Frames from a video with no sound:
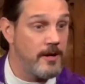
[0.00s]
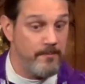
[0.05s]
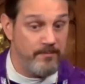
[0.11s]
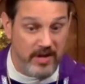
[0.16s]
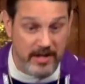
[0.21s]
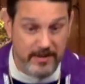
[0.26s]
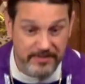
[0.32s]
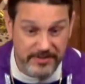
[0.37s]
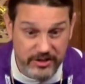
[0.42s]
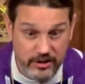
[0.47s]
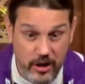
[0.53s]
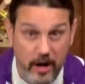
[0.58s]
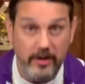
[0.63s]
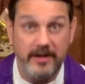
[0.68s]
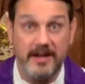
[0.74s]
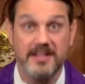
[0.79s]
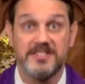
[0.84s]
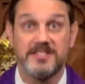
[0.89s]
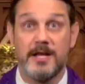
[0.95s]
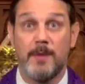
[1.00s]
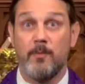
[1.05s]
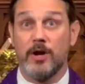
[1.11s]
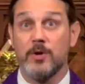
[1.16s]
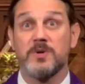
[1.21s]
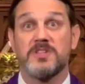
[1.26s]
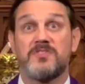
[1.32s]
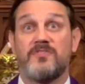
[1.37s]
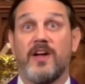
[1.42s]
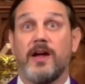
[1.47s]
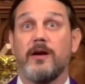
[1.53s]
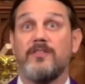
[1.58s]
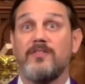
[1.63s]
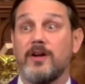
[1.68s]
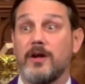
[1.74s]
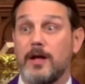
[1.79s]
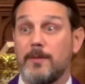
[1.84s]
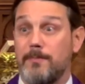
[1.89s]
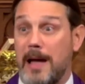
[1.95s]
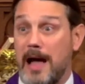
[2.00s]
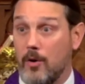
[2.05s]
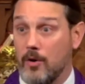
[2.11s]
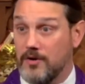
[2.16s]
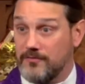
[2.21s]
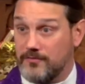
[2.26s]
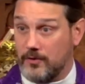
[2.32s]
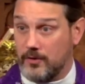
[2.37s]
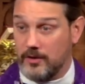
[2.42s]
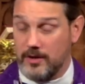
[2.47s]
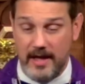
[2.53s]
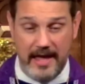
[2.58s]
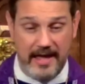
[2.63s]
He started as someone who was very, very powerful.